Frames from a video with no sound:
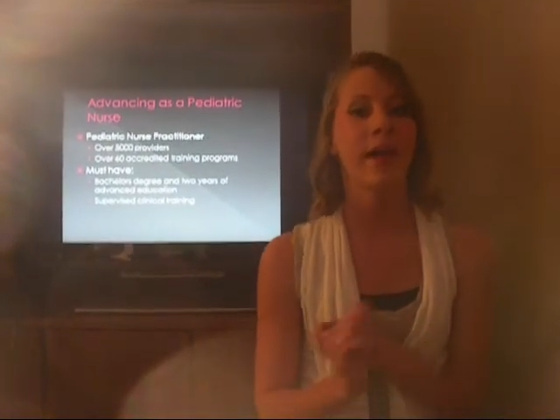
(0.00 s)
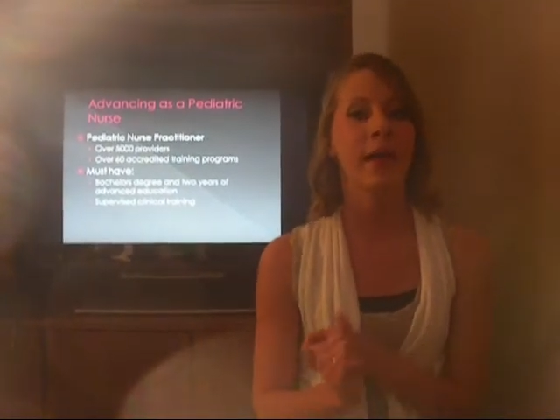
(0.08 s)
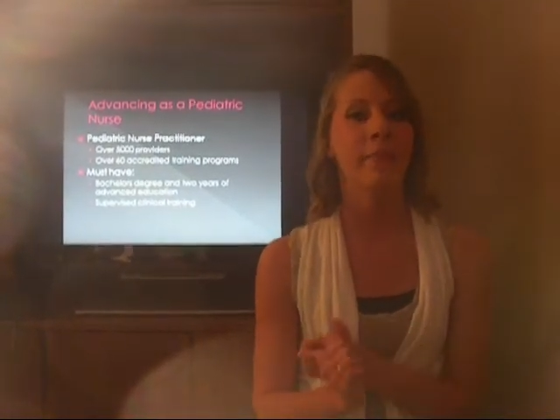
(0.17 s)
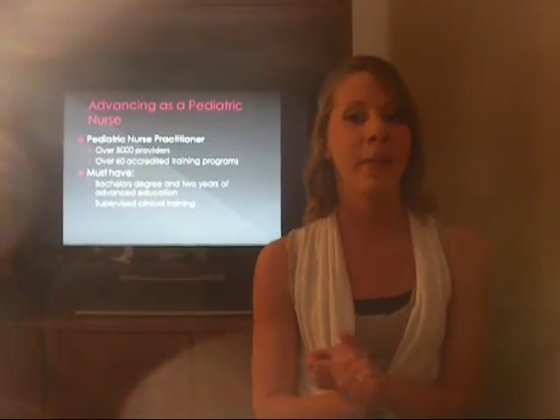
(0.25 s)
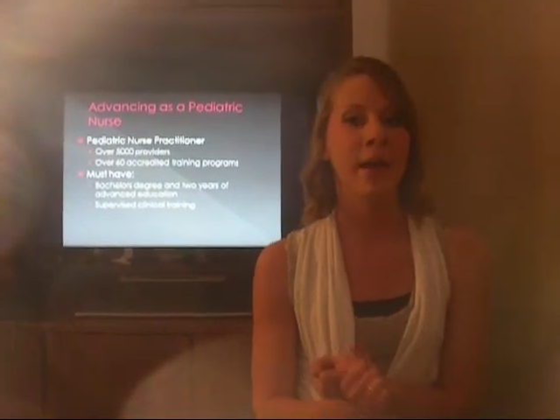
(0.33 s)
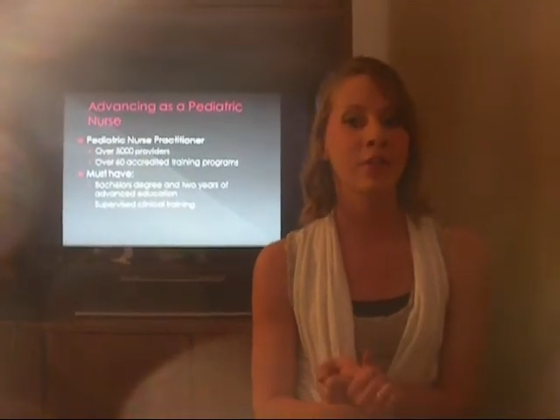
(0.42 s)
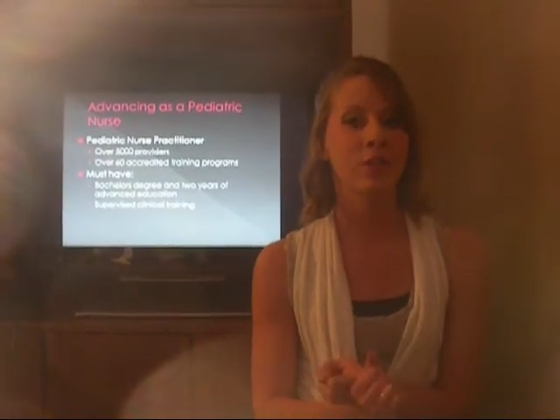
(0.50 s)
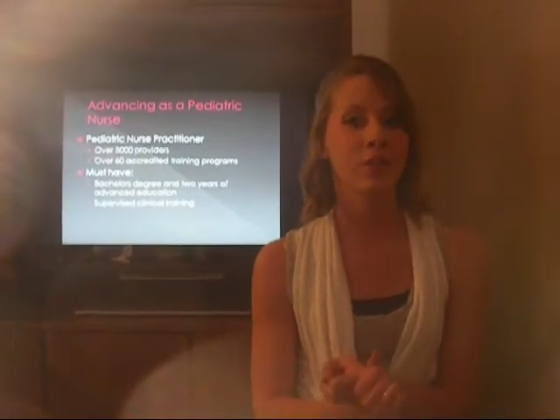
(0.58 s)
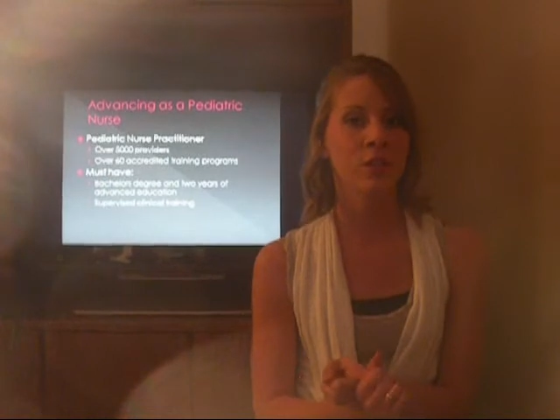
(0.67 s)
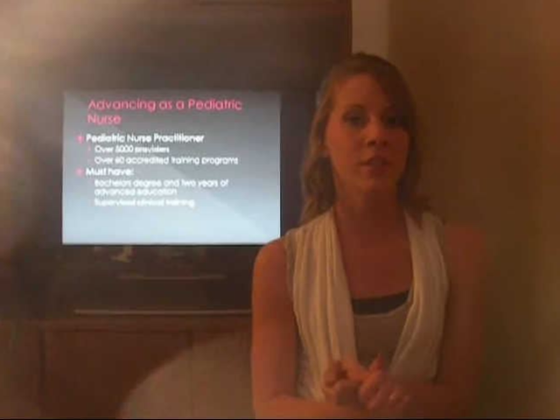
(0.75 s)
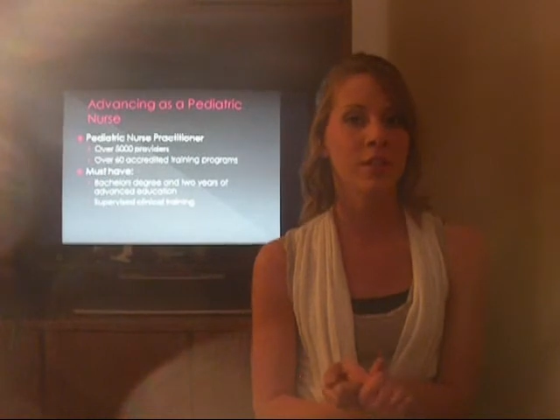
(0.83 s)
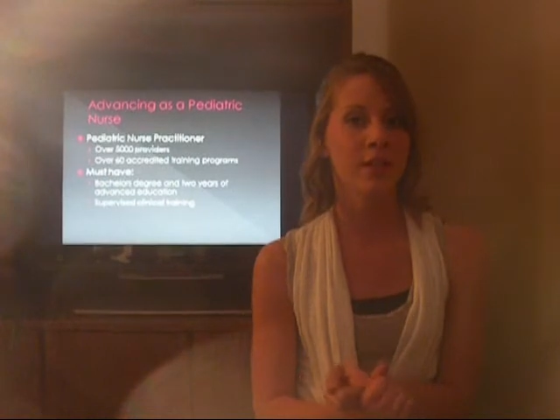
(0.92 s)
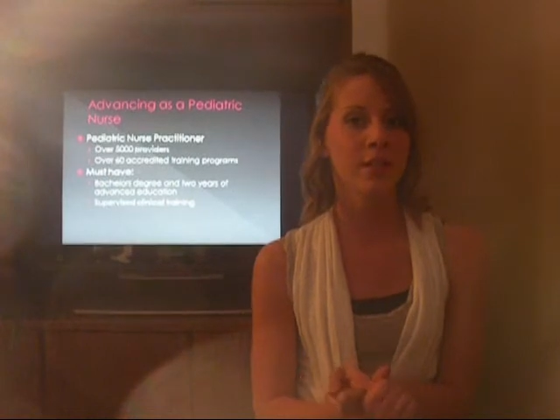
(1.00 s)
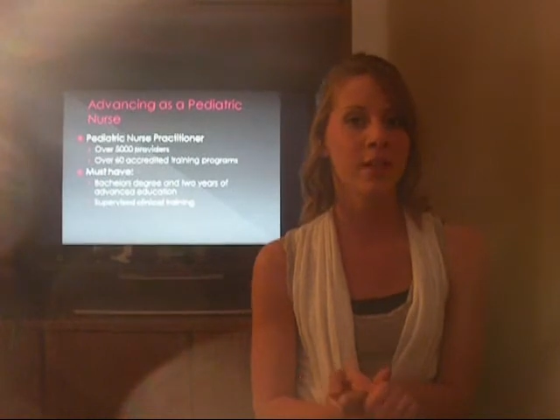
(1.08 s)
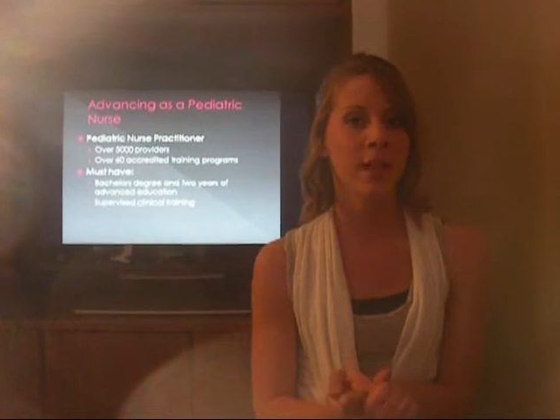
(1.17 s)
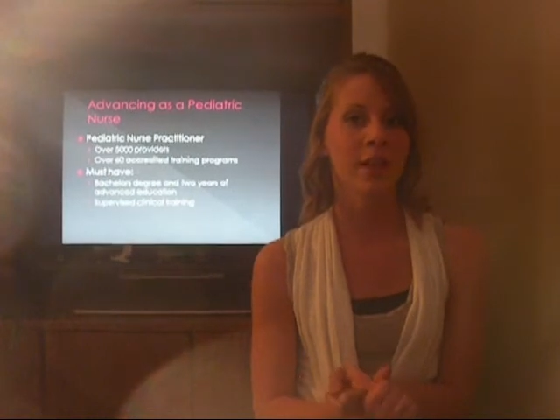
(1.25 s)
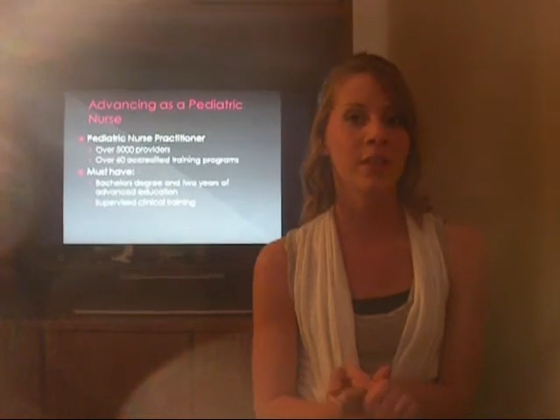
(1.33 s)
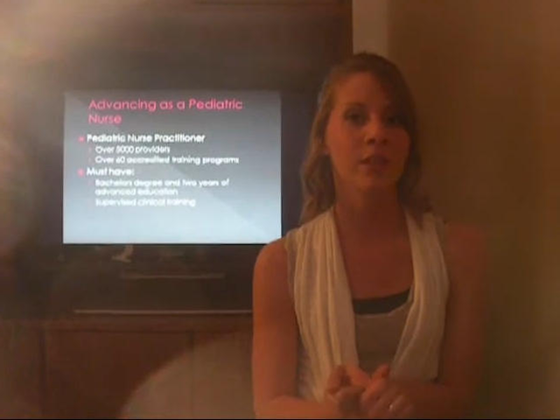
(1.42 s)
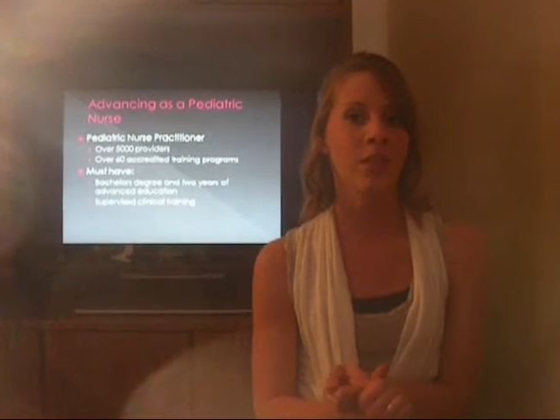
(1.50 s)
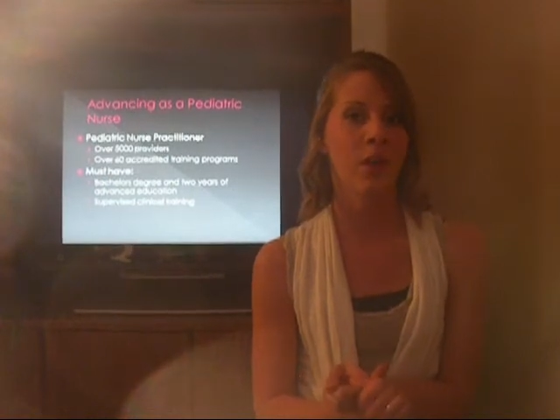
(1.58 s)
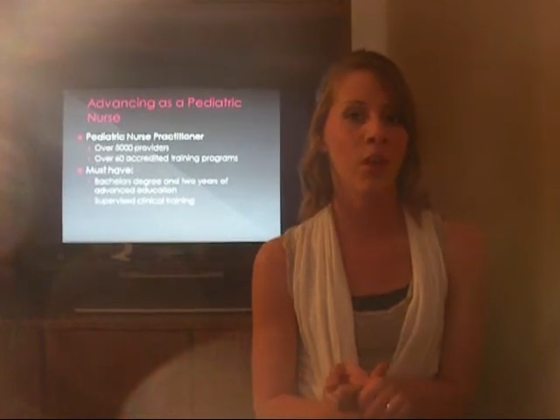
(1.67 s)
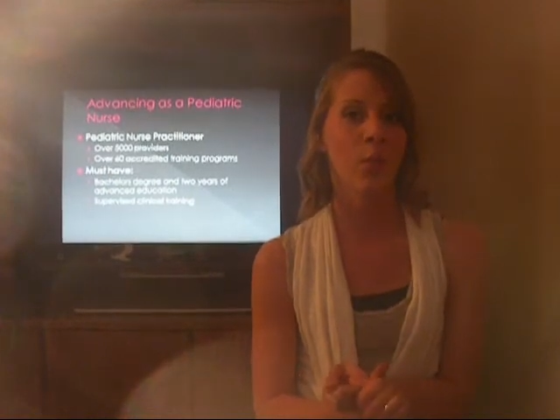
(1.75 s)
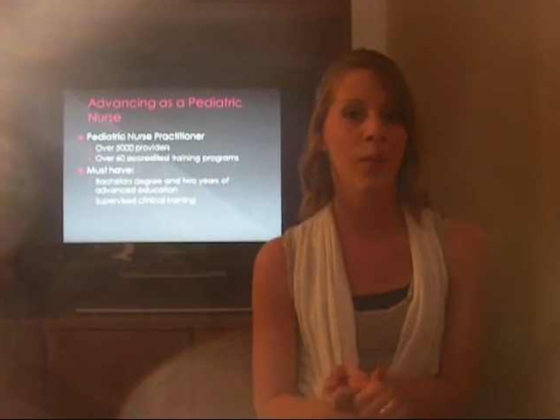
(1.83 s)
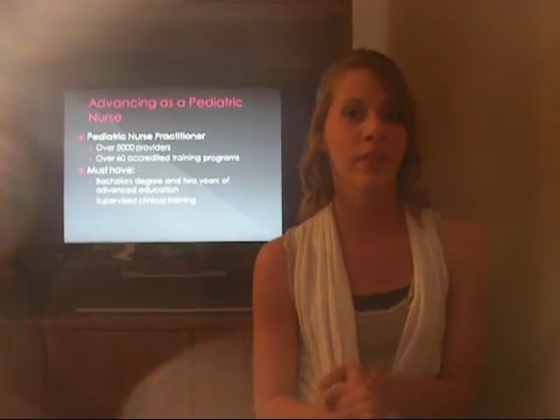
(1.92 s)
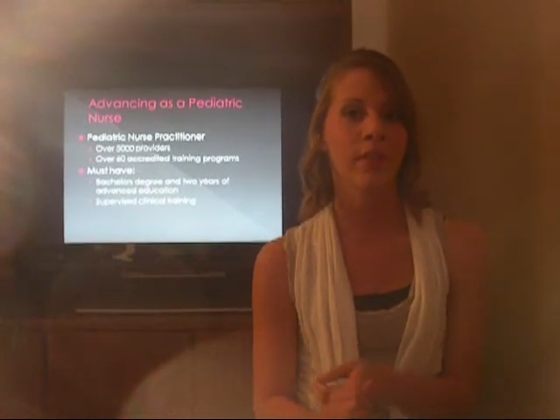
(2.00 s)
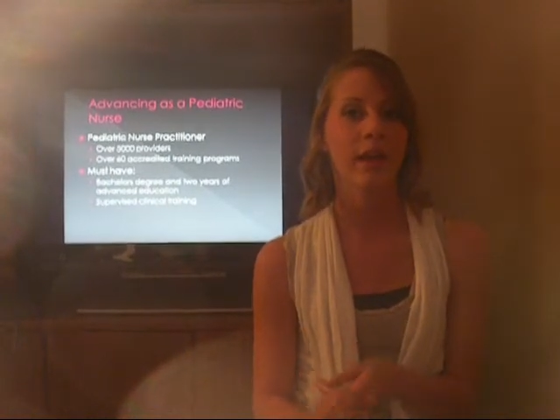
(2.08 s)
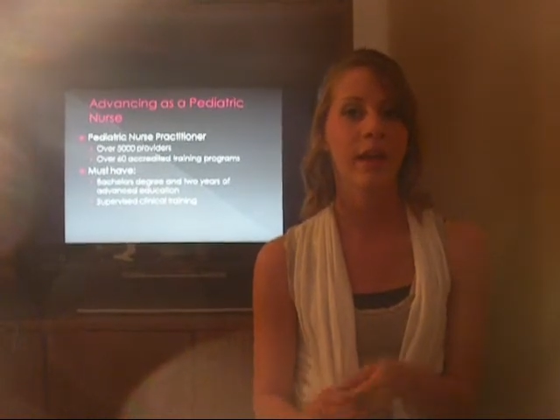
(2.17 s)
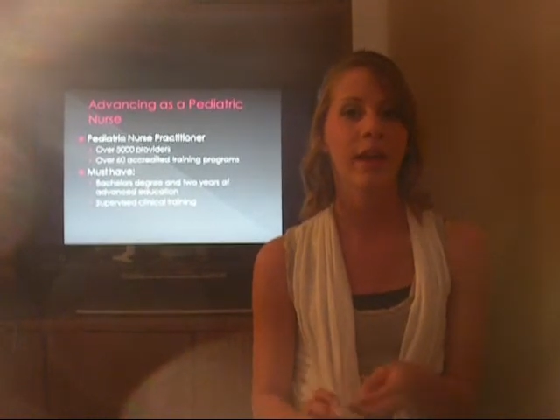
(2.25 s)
a bachelor's degree in science along with